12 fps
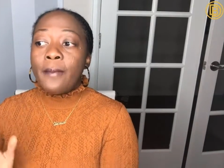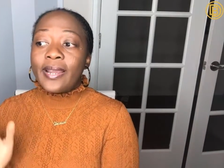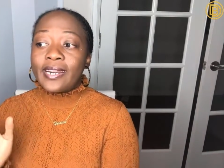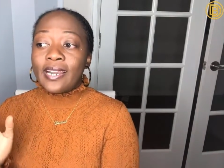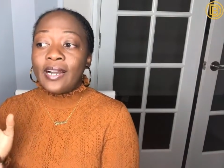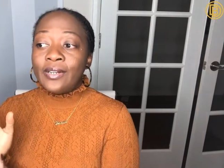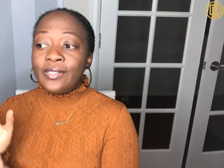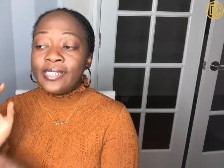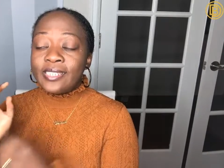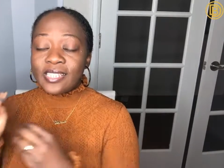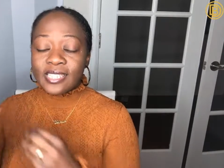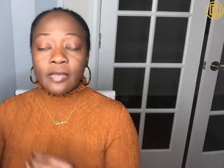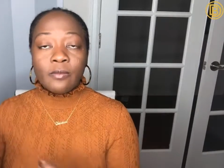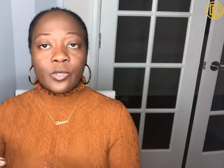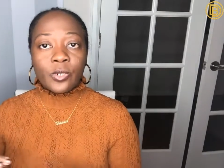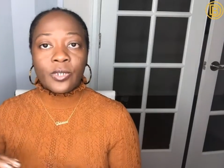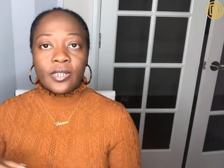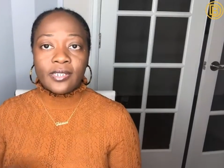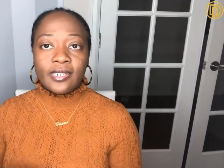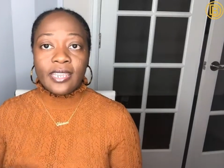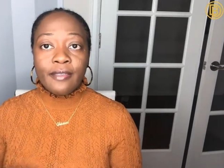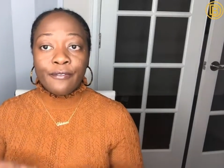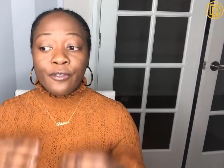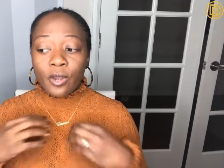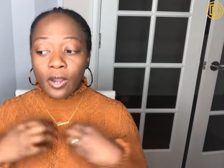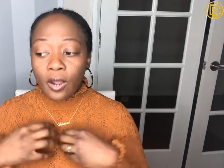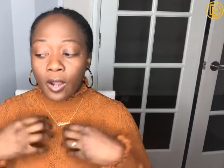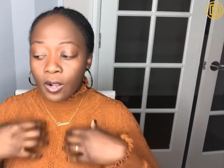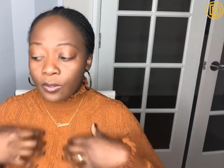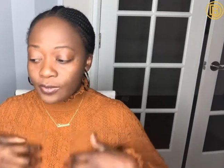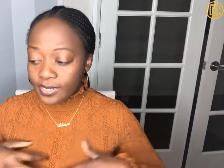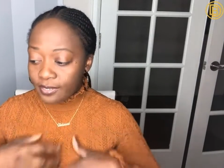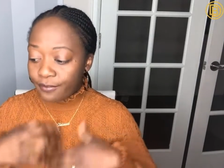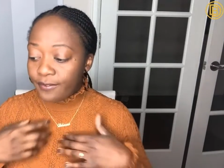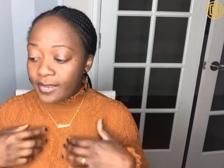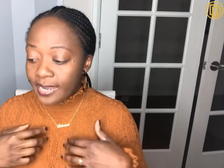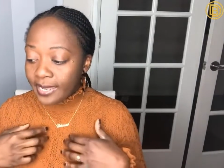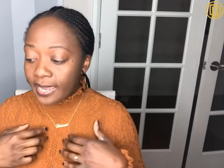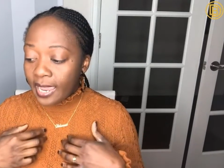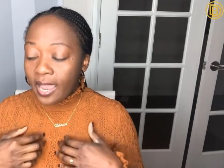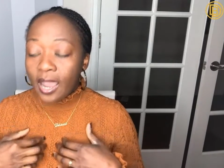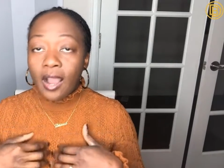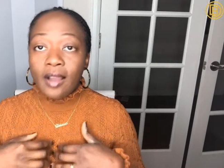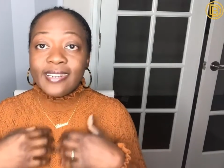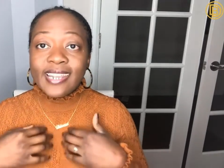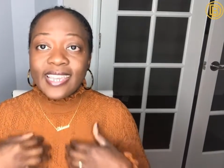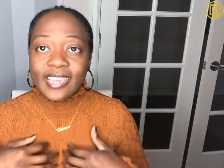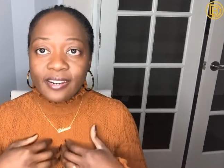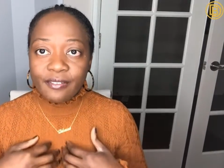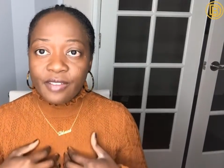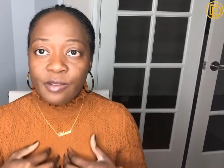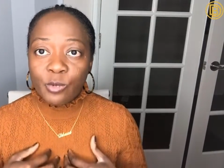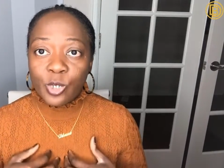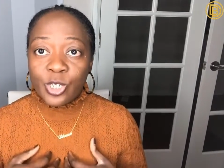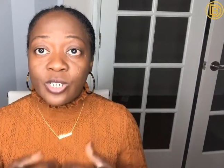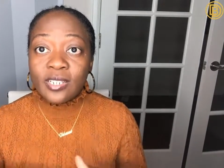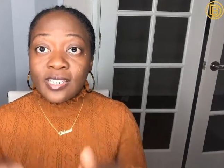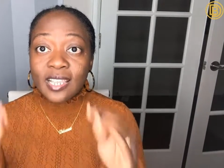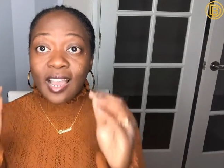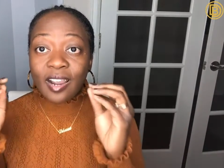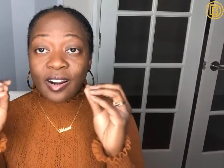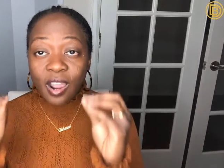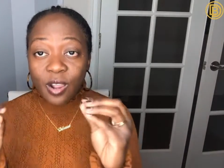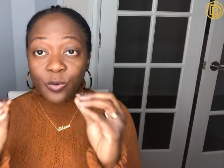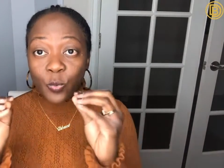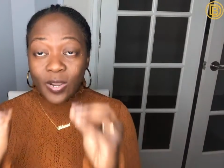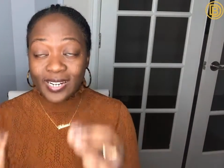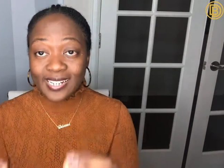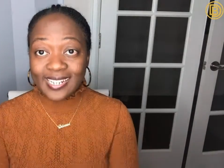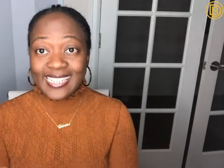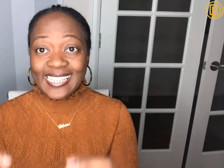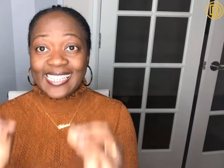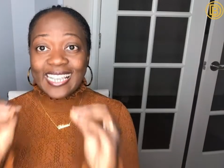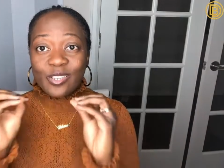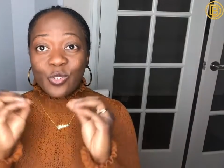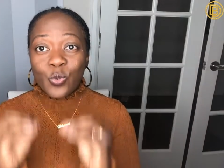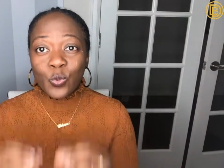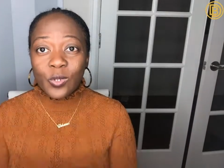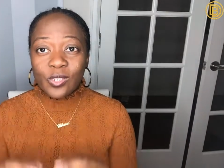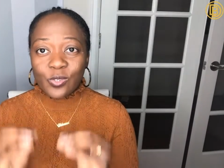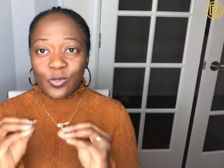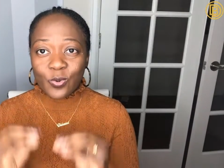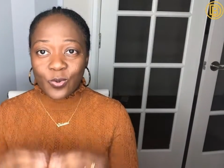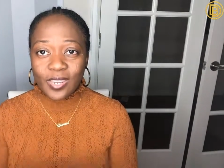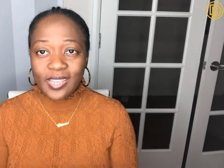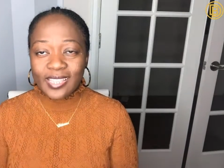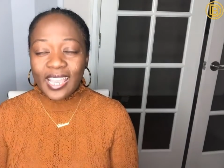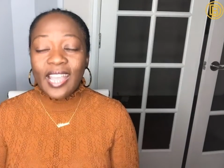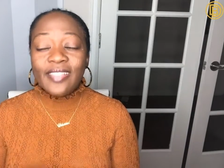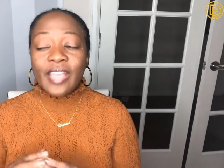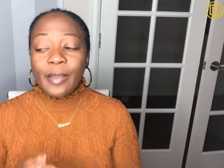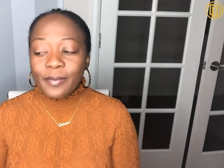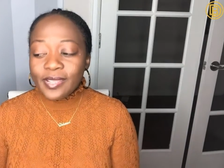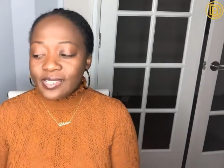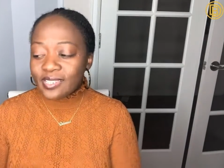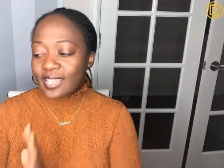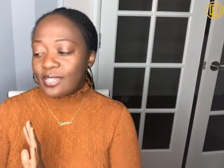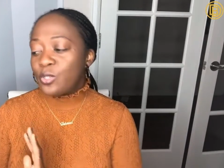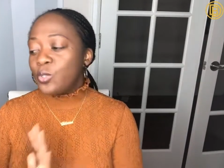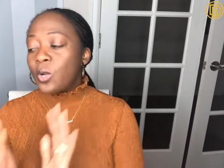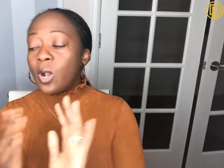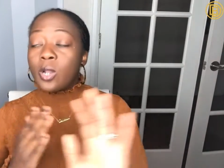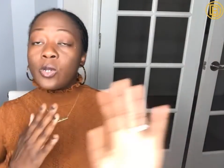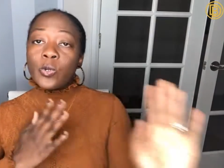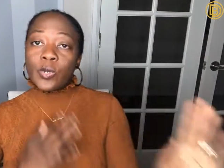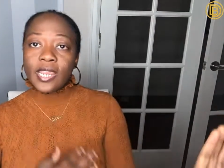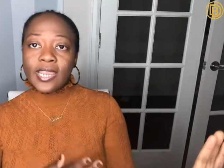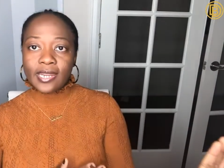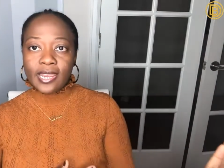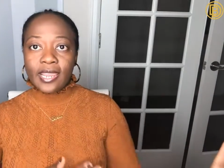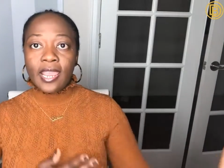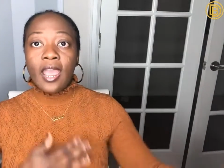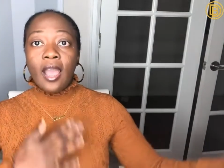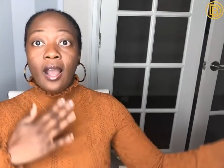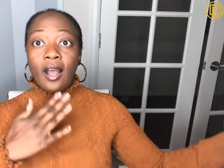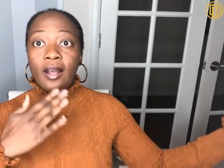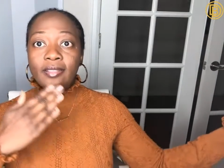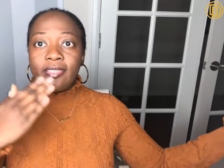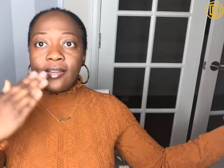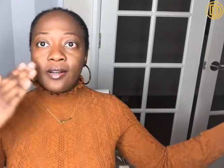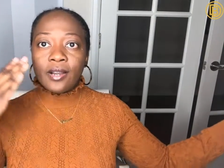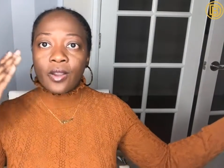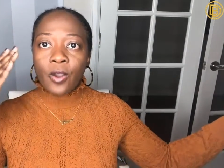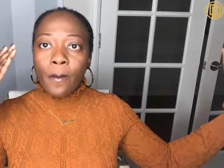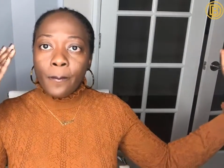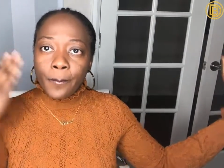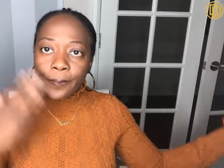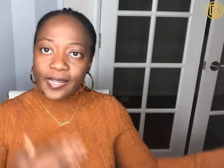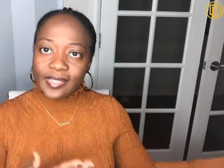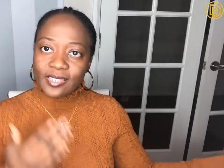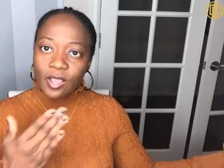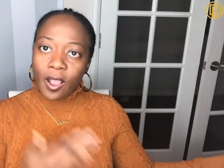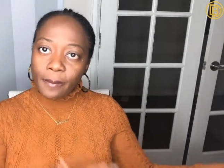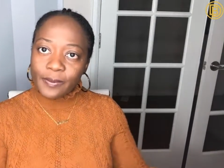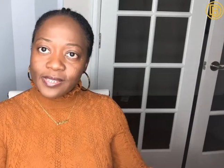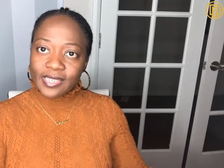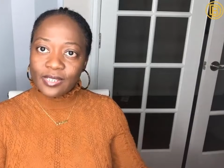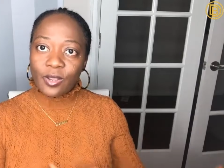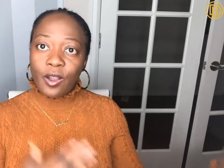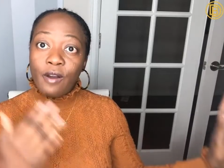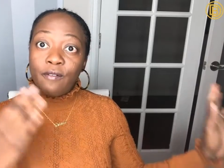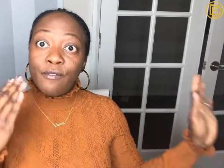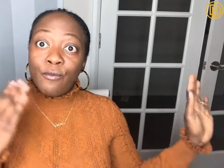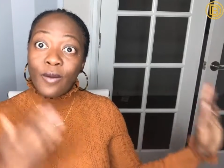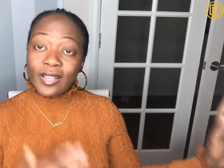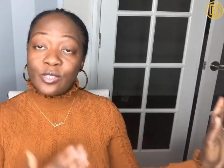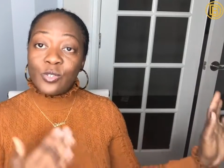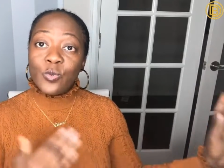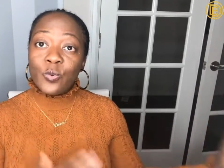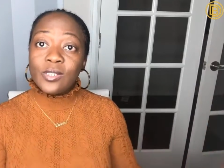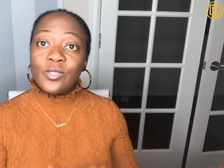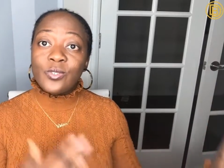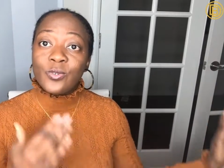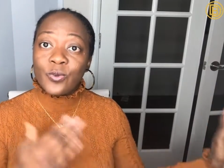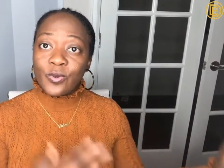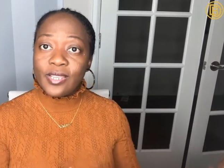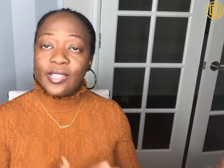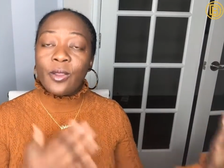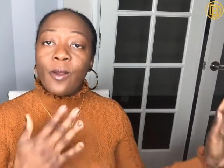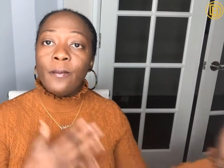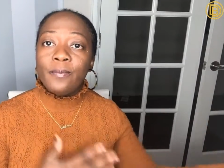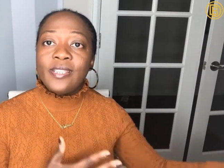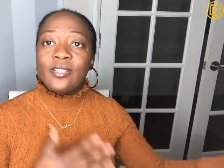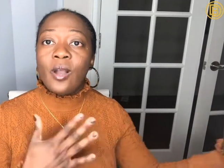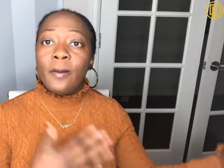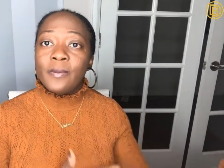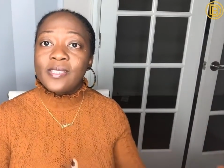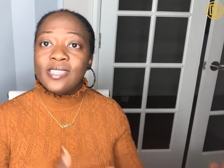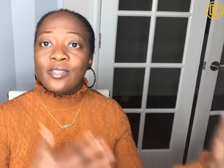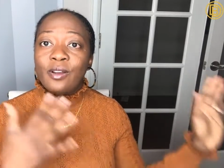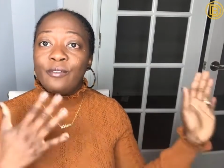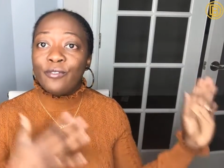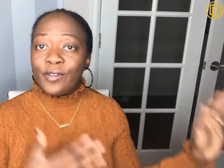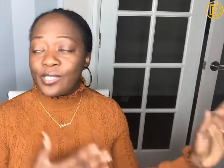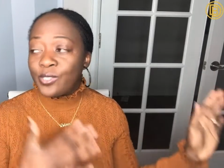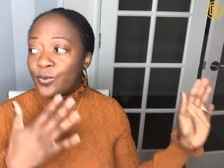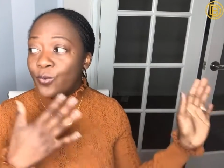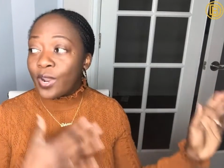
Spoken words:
But in the same token, if you are always feeling negative emotions around what it is that you want to create, that means that you are creating the complete opposite of what you want to create, the complete opposite of what